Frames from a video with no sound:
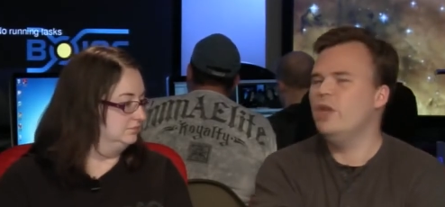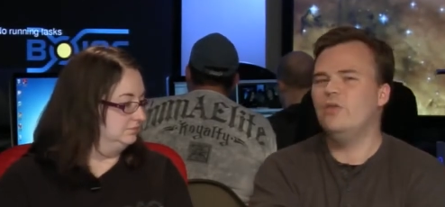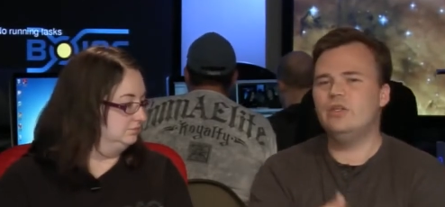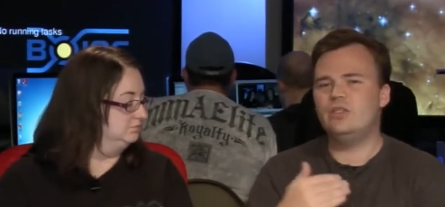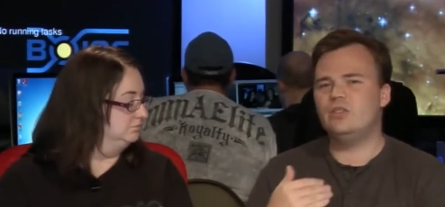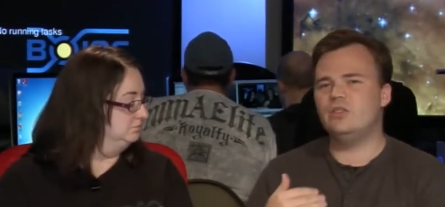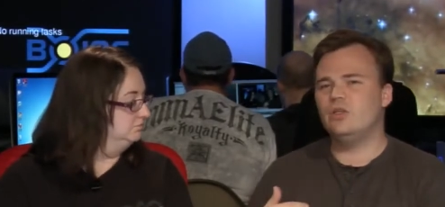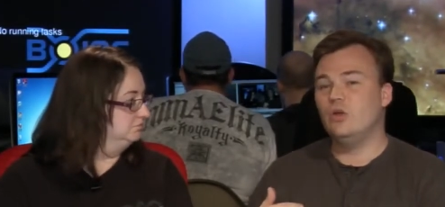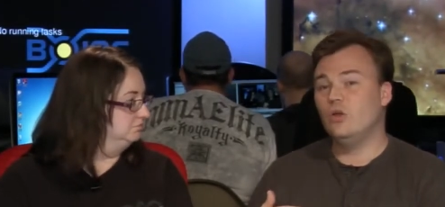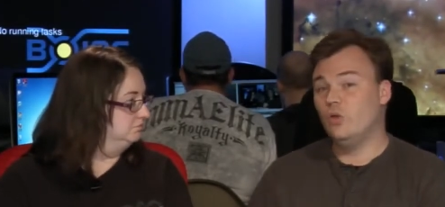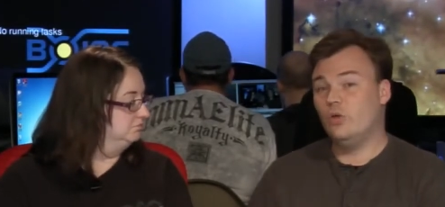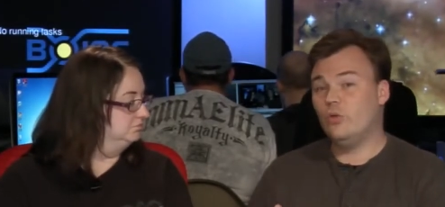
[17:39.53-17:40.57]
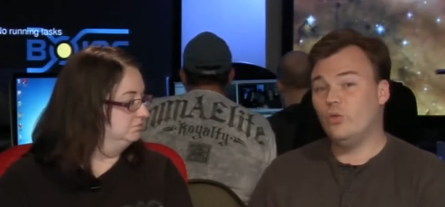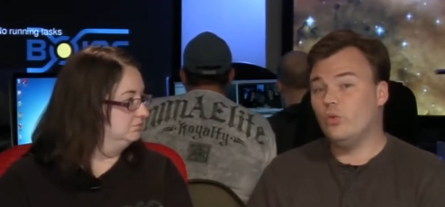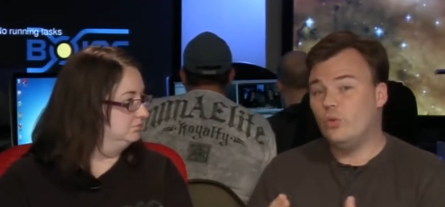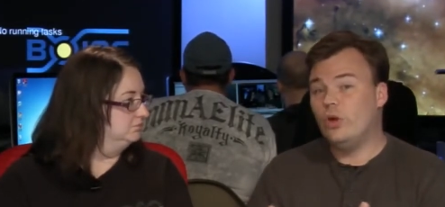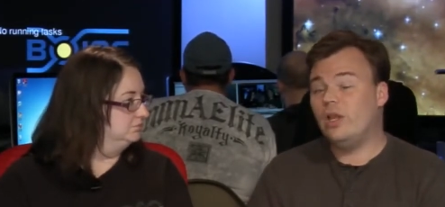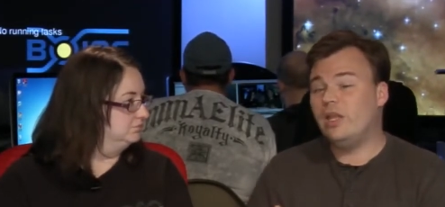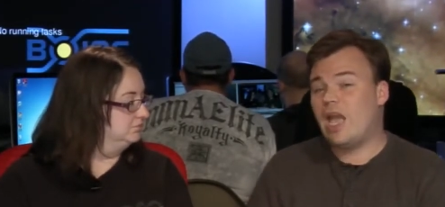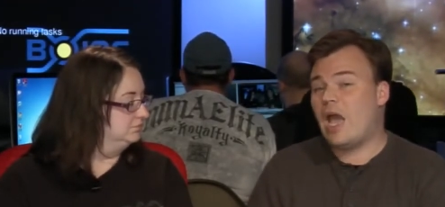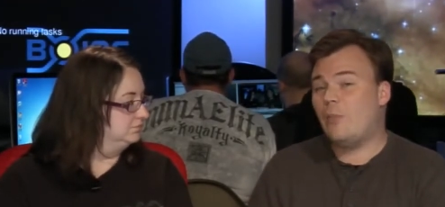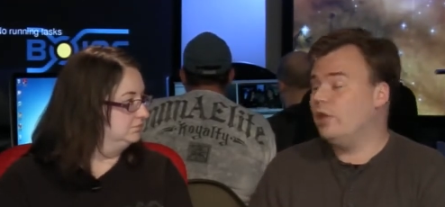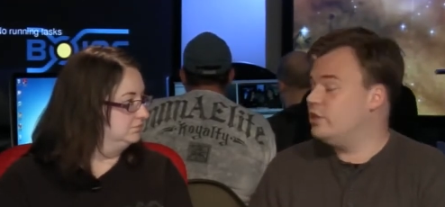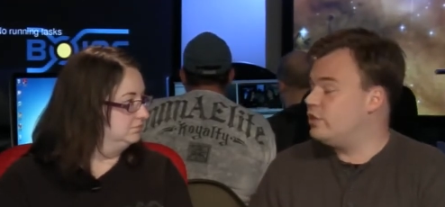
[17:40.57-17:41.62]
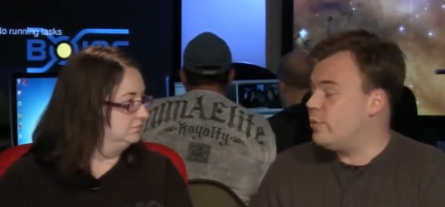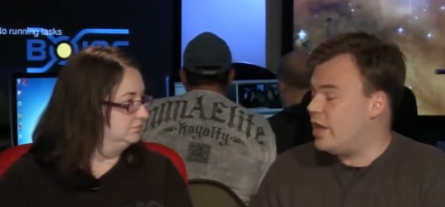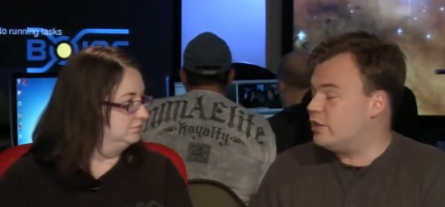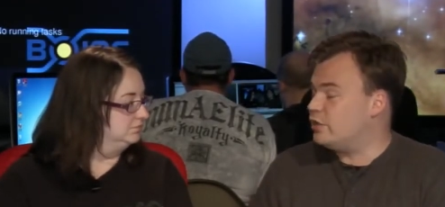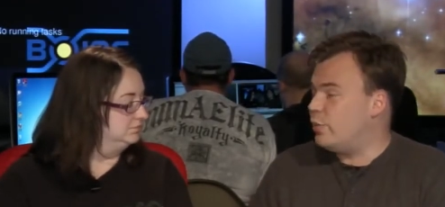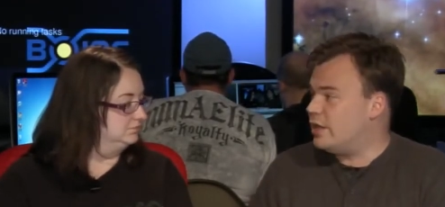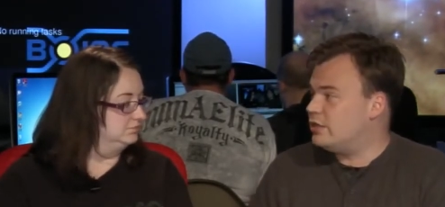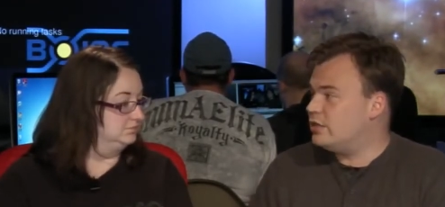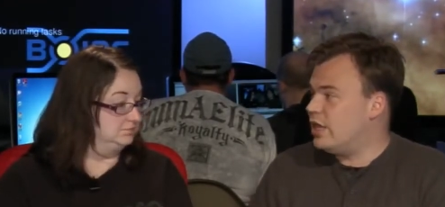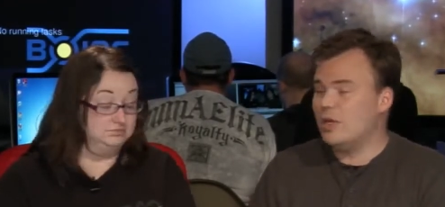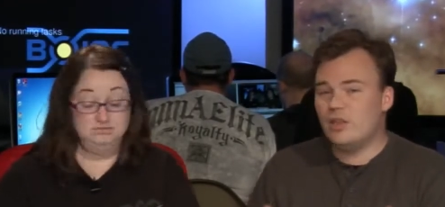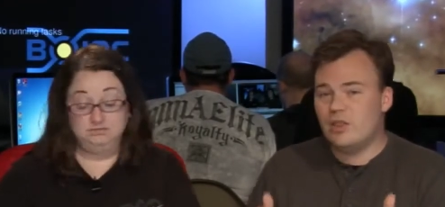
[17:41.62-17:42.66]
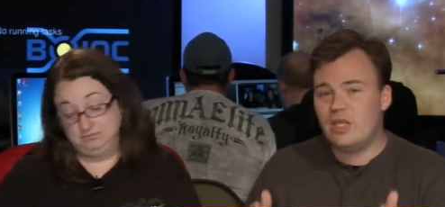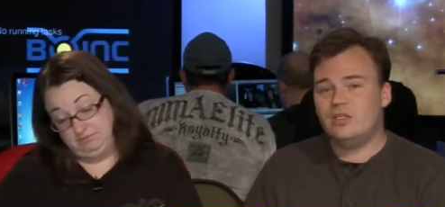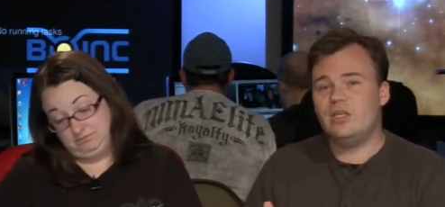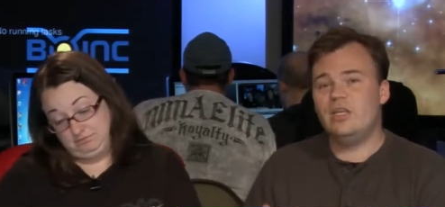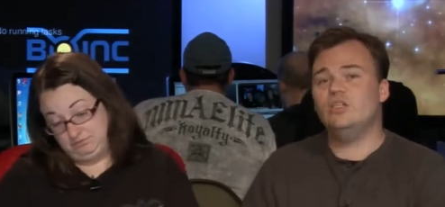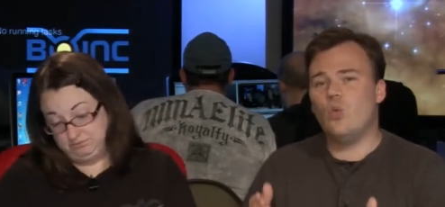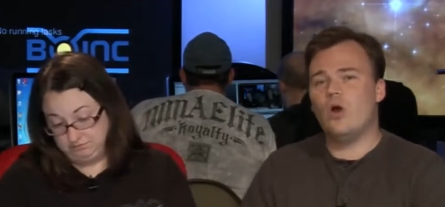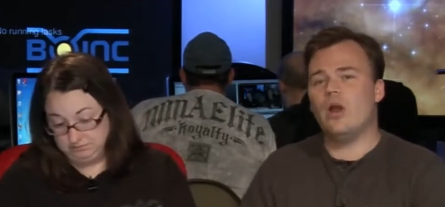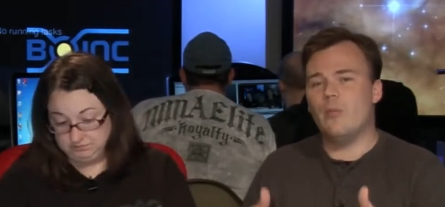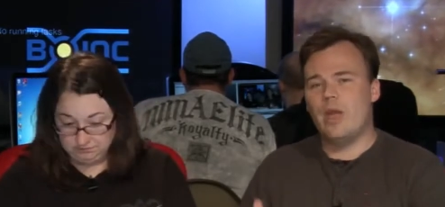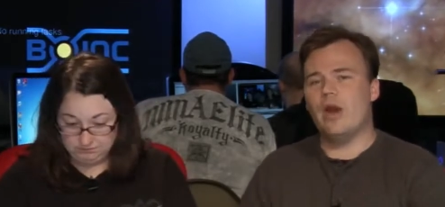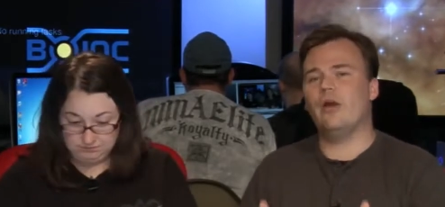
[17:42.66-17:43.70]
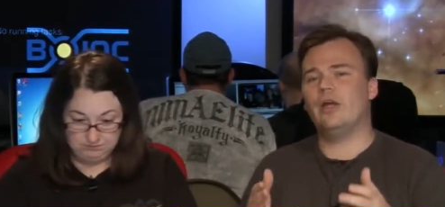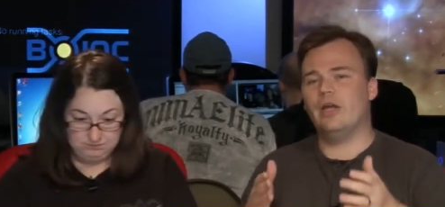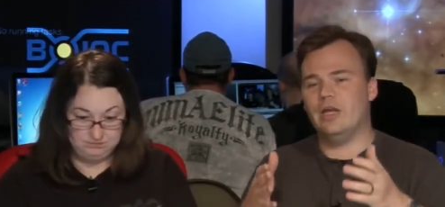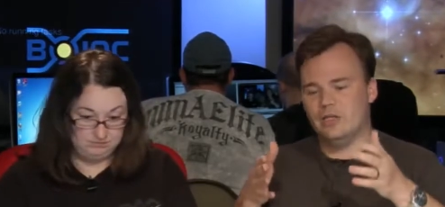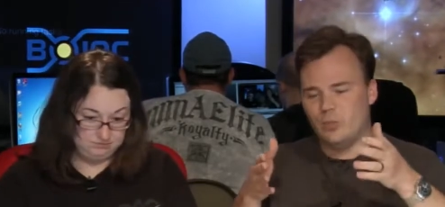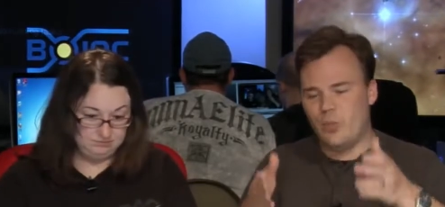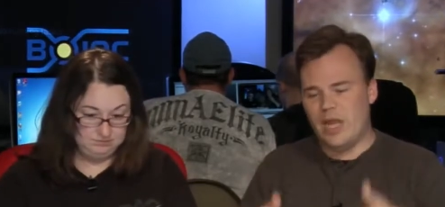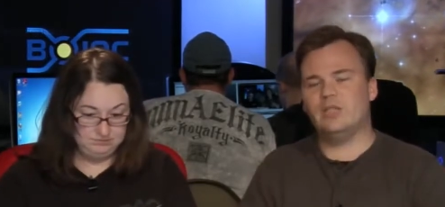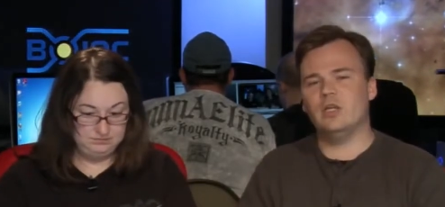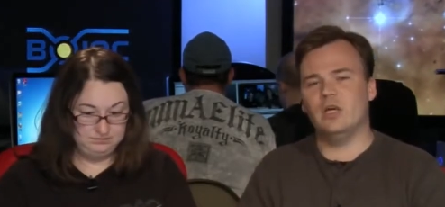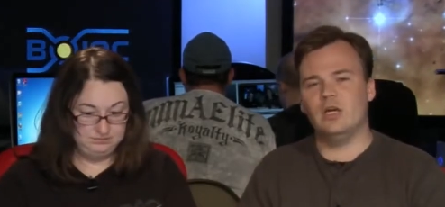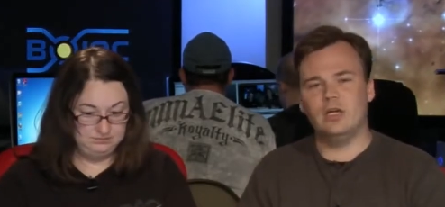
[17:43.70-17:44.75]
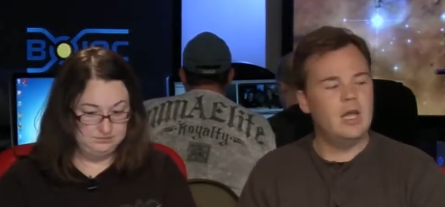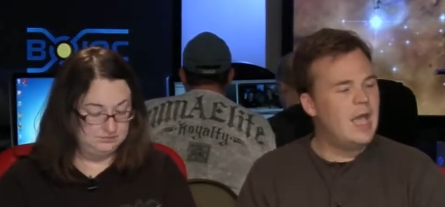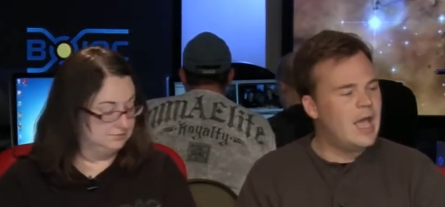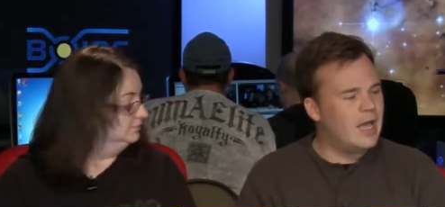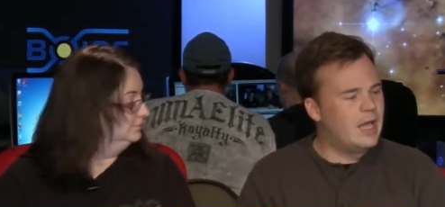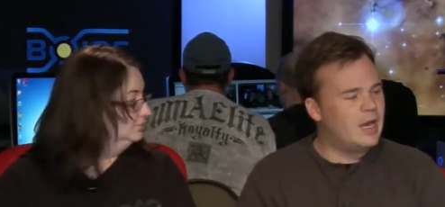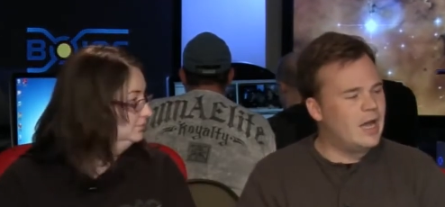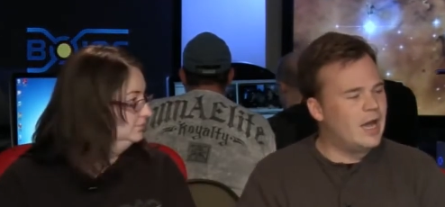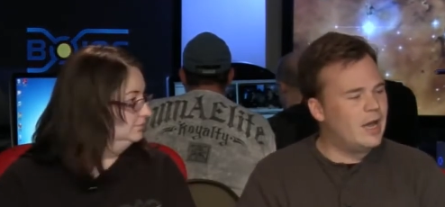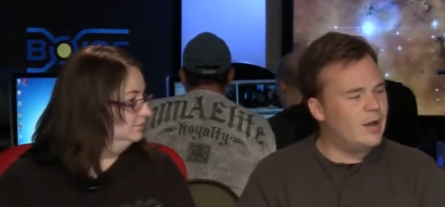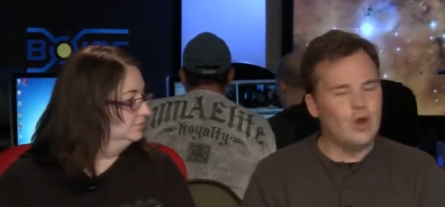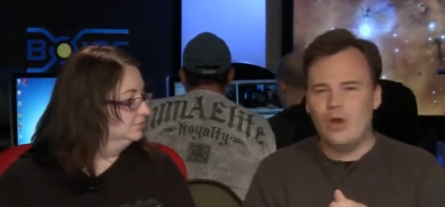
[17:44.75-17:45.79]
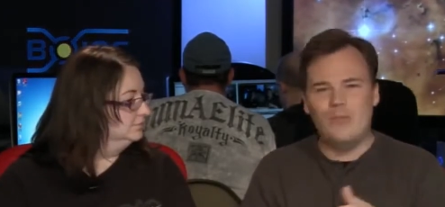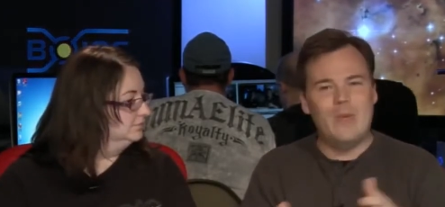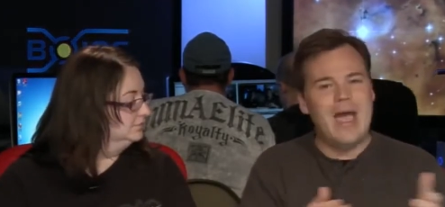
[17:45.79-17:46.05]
Speaker 1: This is really capitalism at its best. I mean, this is what America is based on. And uh, going